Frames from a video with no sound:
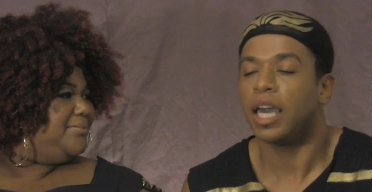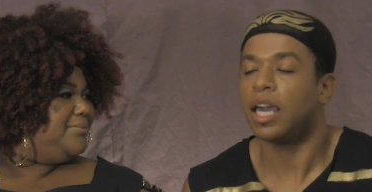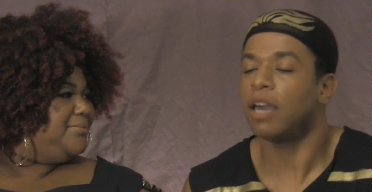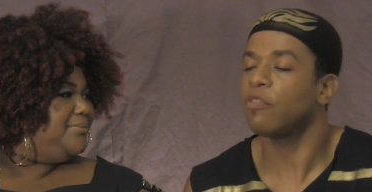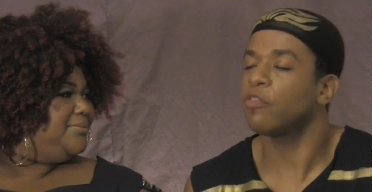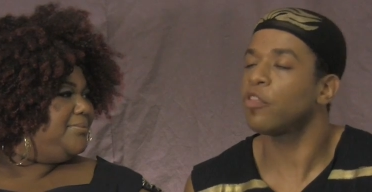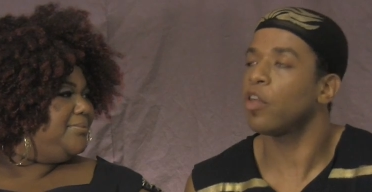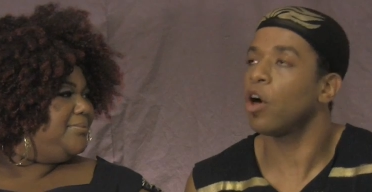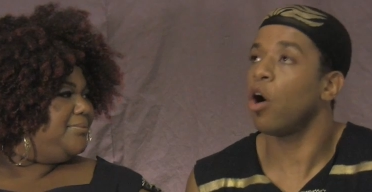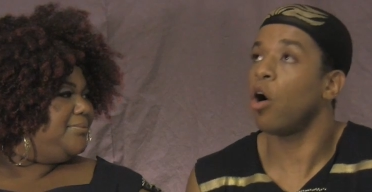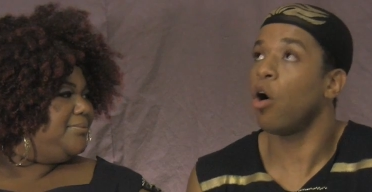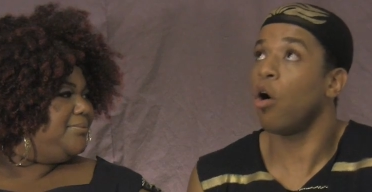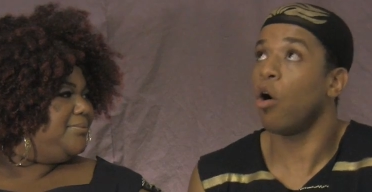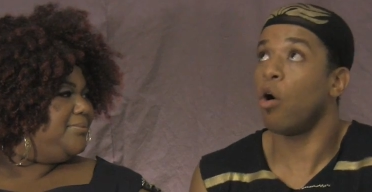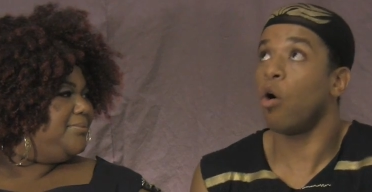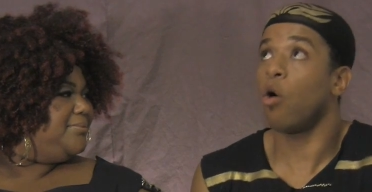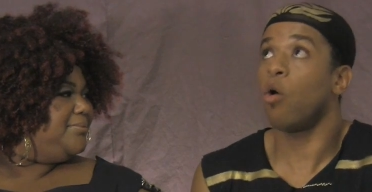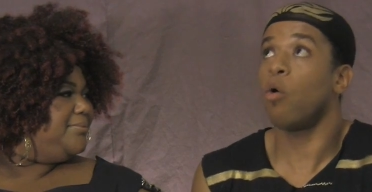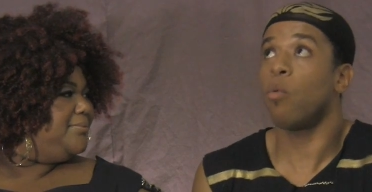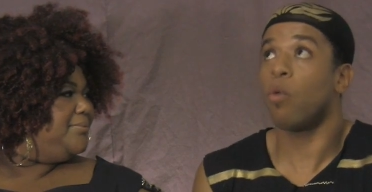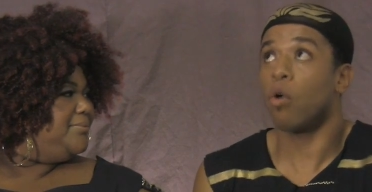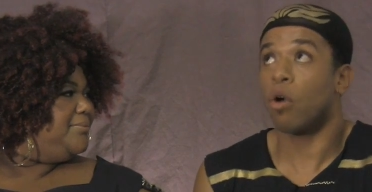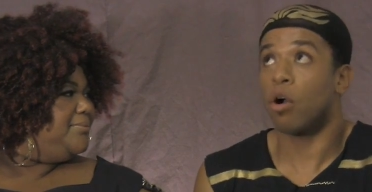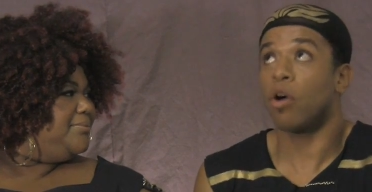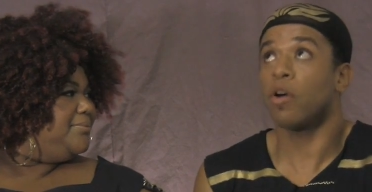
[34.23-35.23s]
Speaker 1: if the
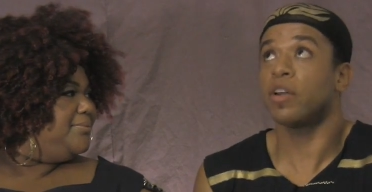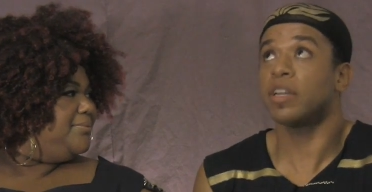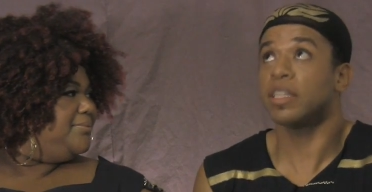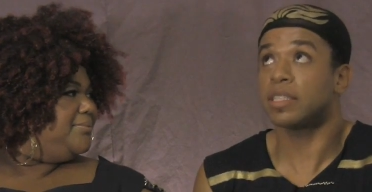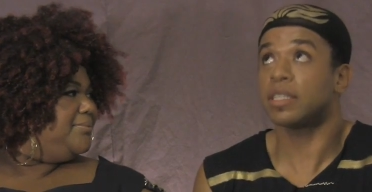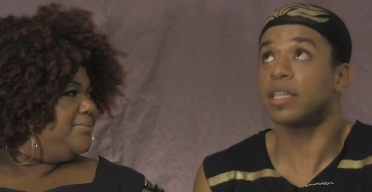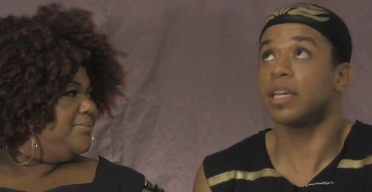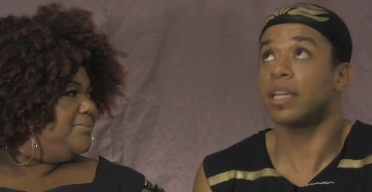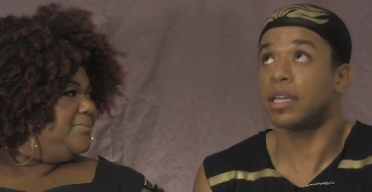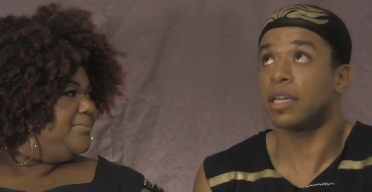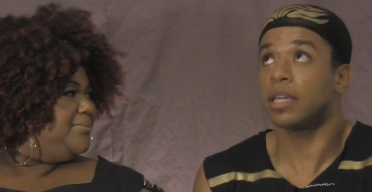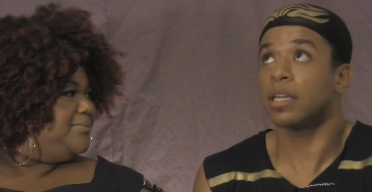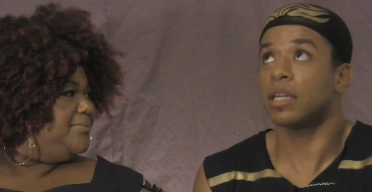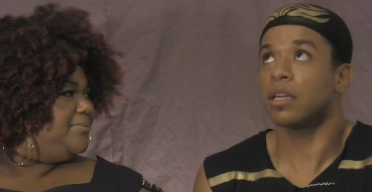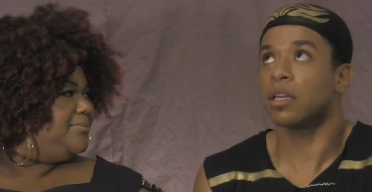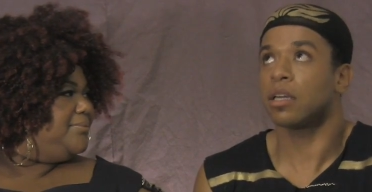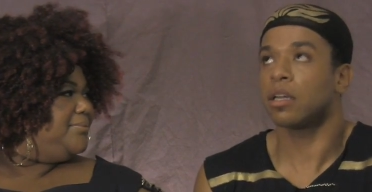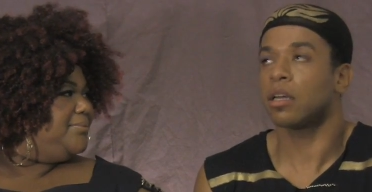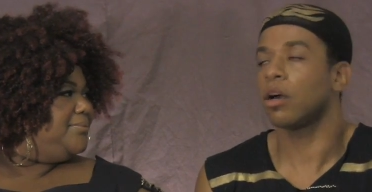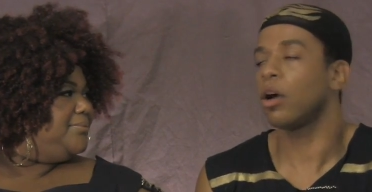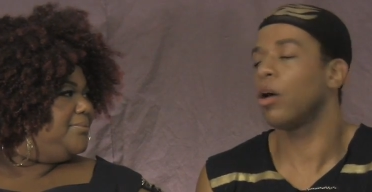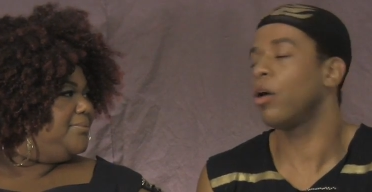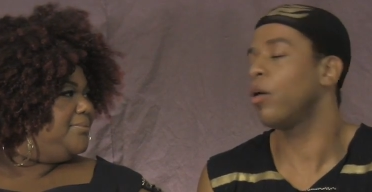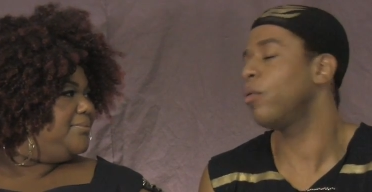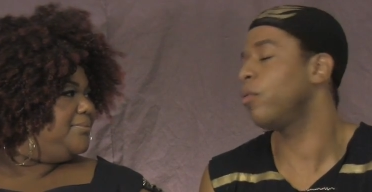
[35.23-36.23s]
whole world is ending,
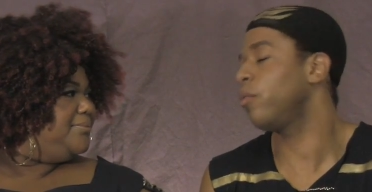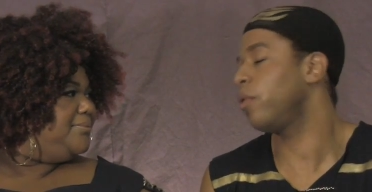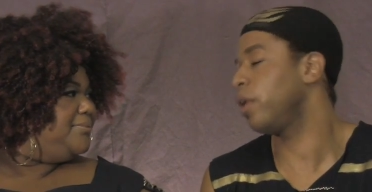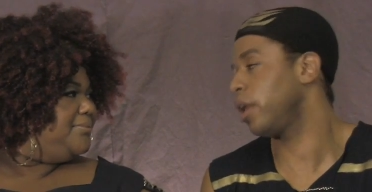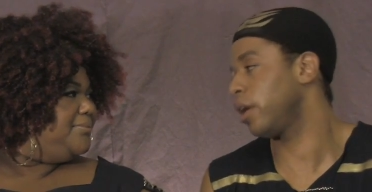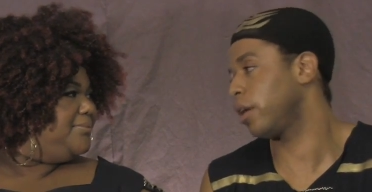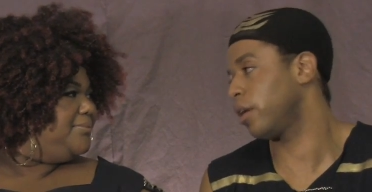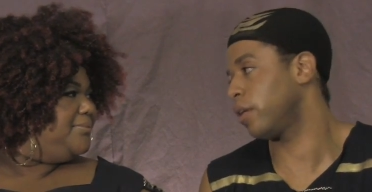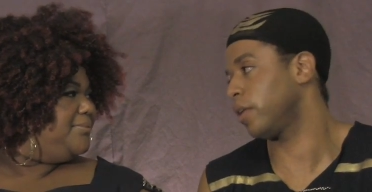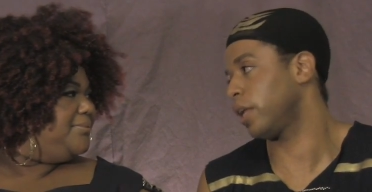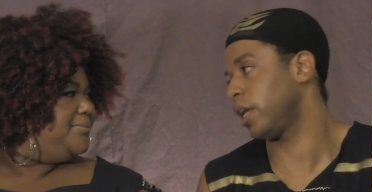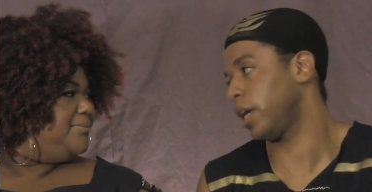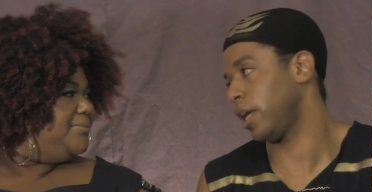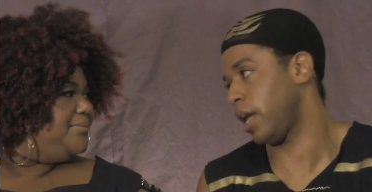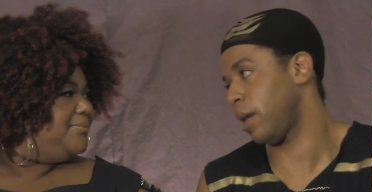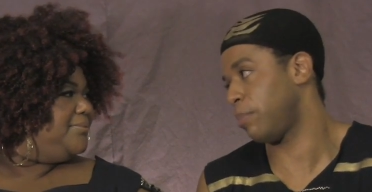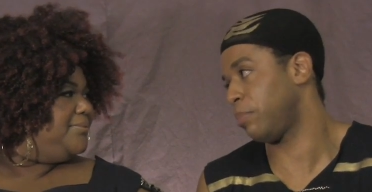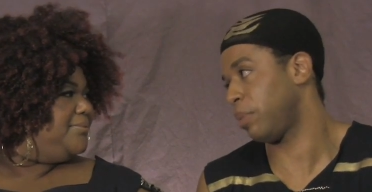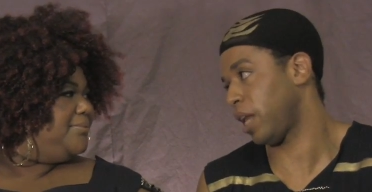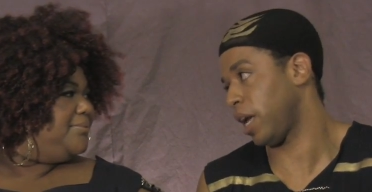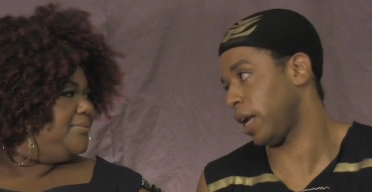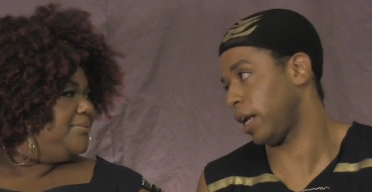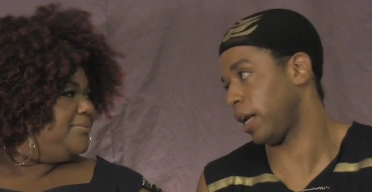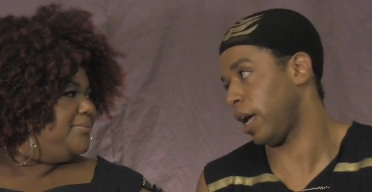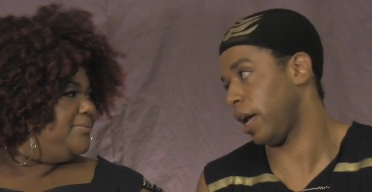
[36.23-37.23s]
where they gonna land that
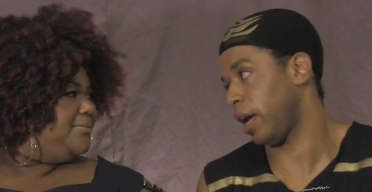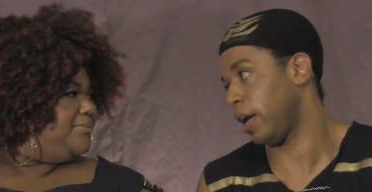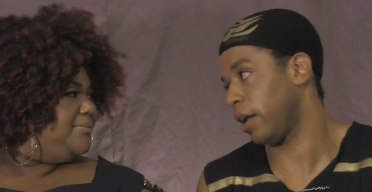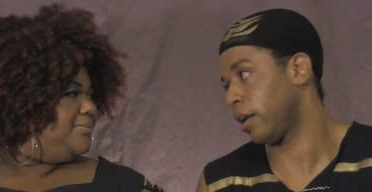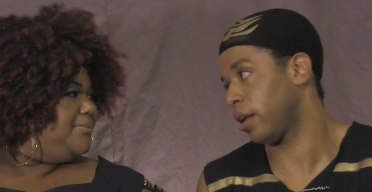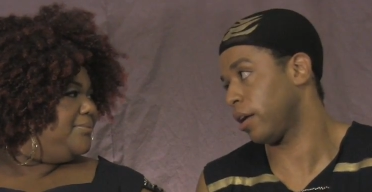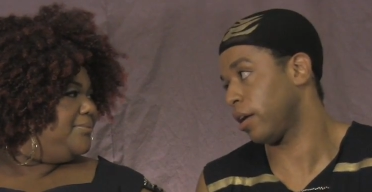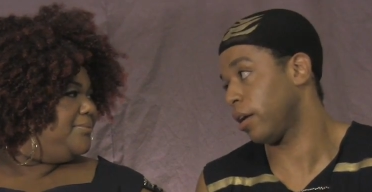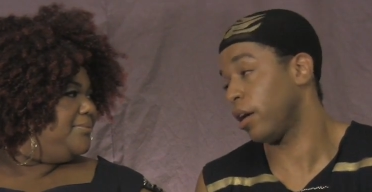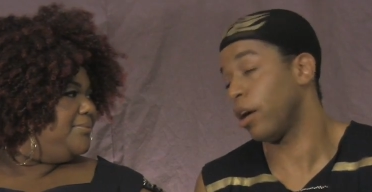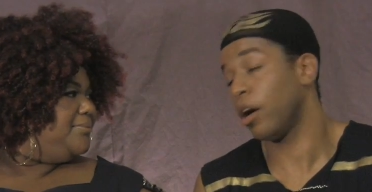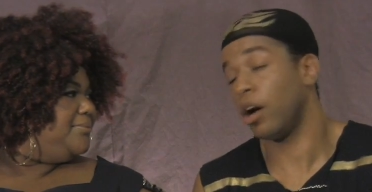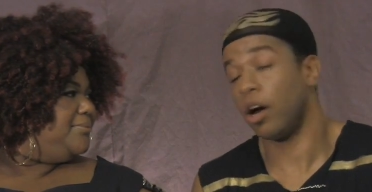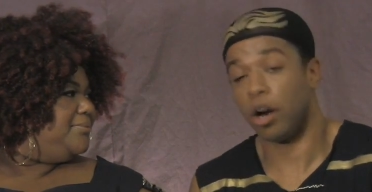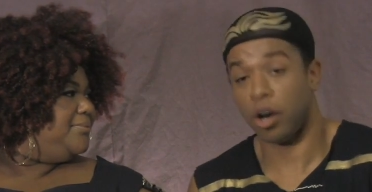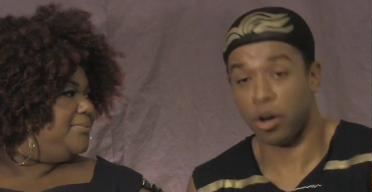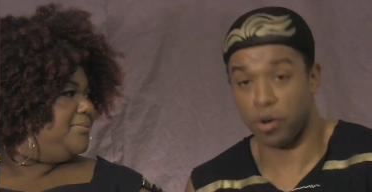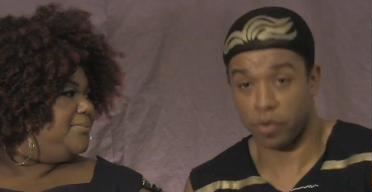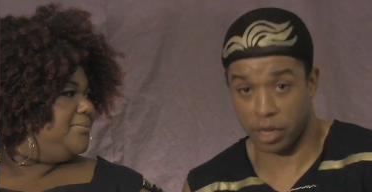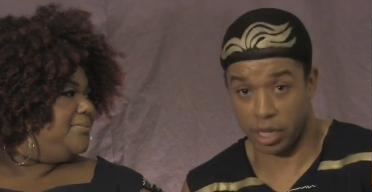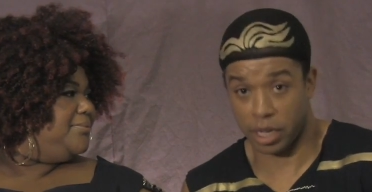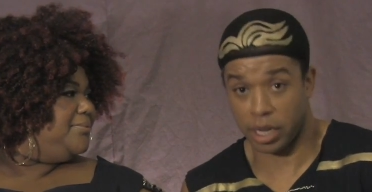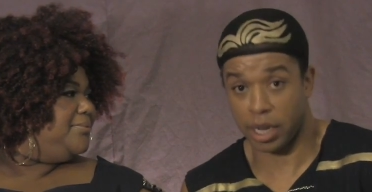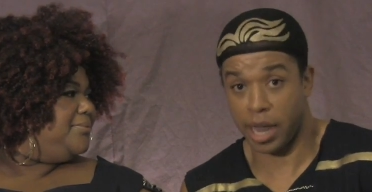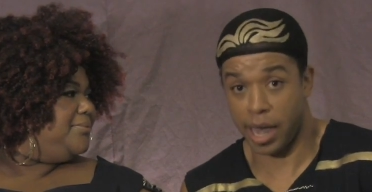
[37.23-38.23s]
plane at?
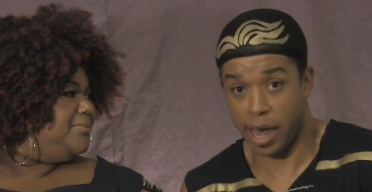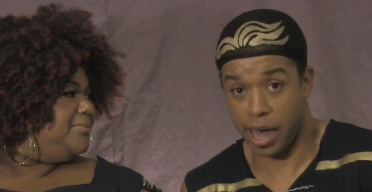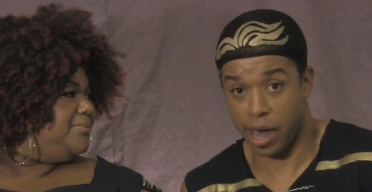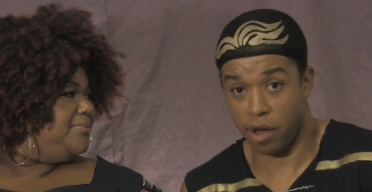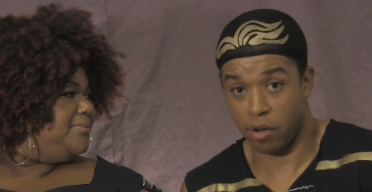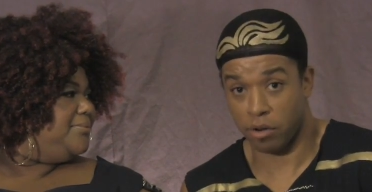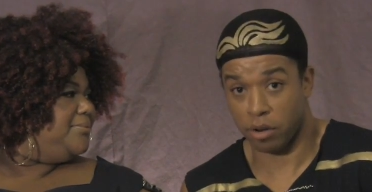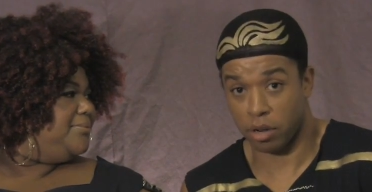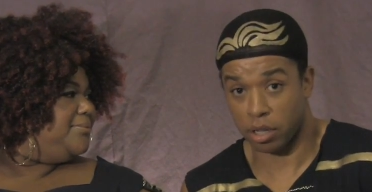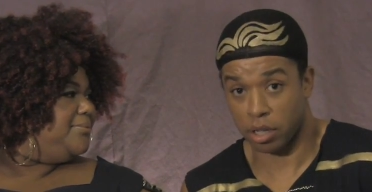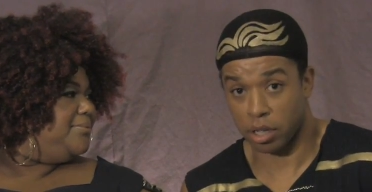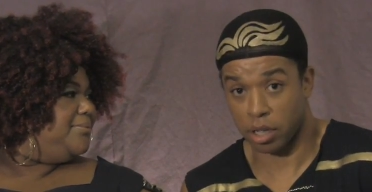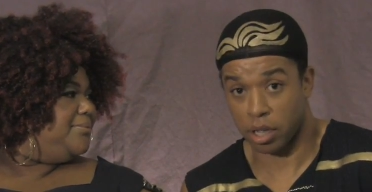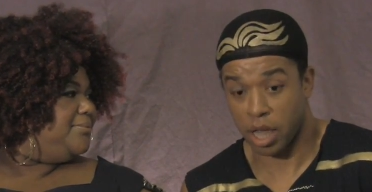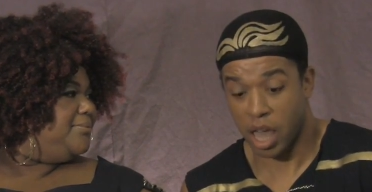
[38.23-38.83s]
On the cloud?